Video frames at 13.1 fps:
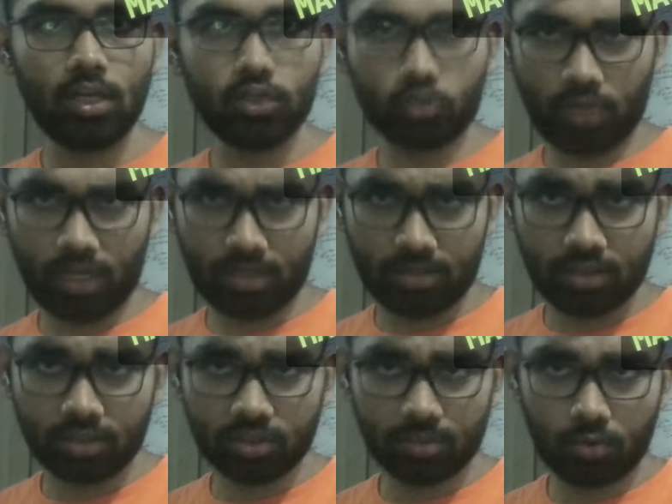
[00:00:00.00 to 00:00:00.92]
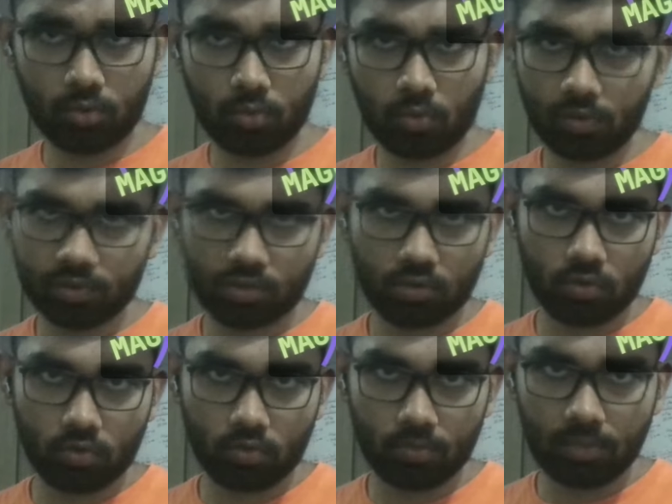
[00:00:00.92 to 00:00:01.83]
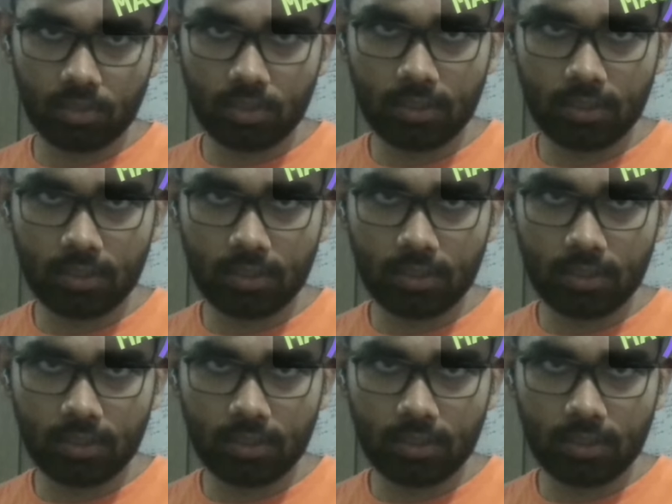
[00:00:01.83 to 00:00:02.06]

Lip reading: So yeah, this is about vaults in Ogroom.